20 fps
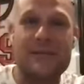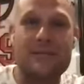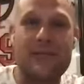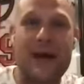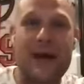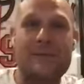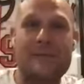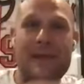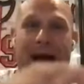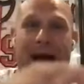
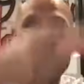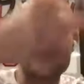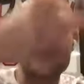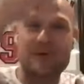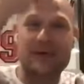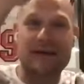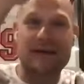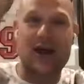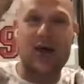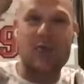My
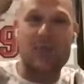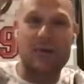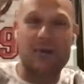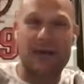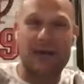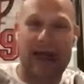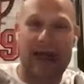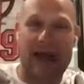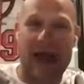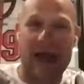management
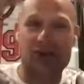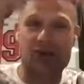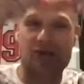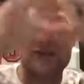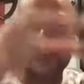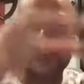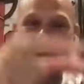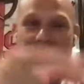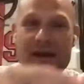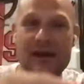company
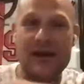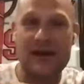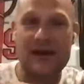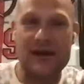actually,